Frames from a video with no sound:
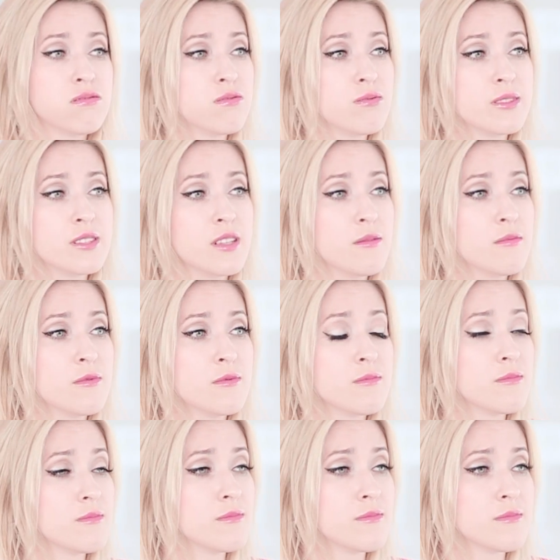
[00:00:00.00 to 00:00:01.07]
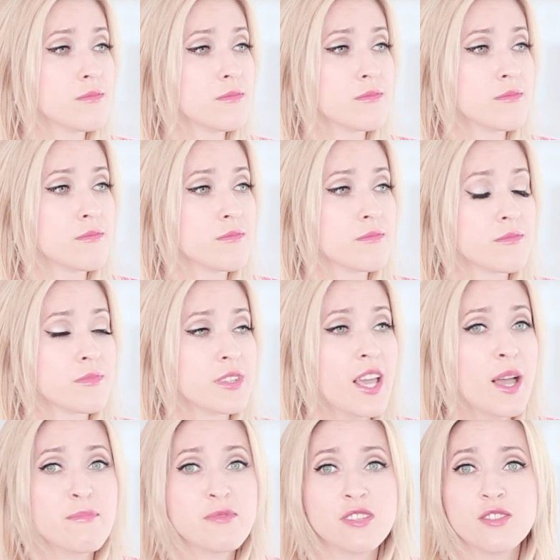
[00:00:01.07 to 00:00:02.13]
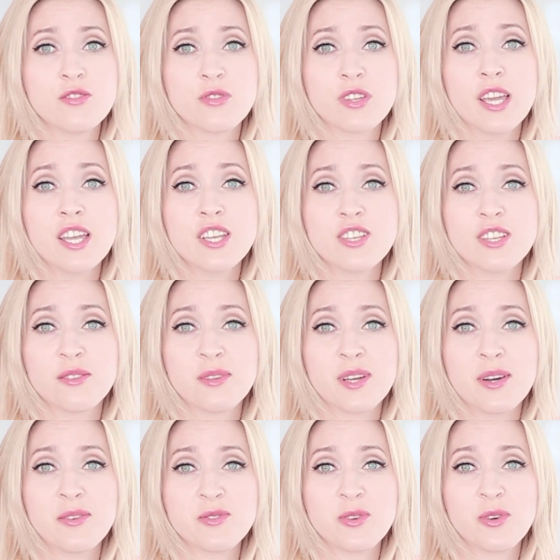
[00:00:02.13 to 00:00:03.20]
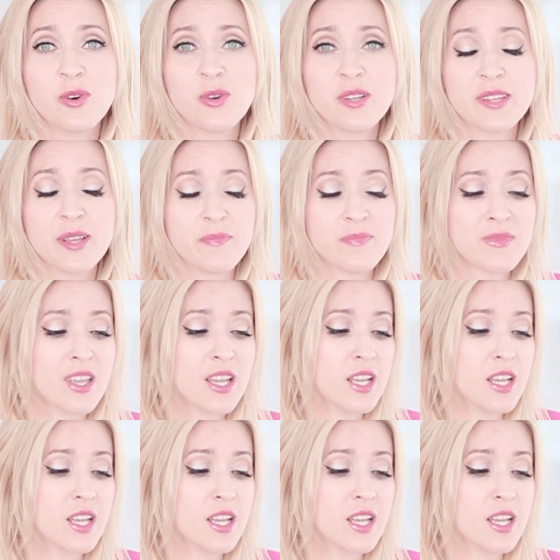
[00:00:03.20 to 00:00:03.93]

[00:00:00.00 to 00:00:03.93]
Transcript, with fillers: with some gaps in education, I don't know how to call them.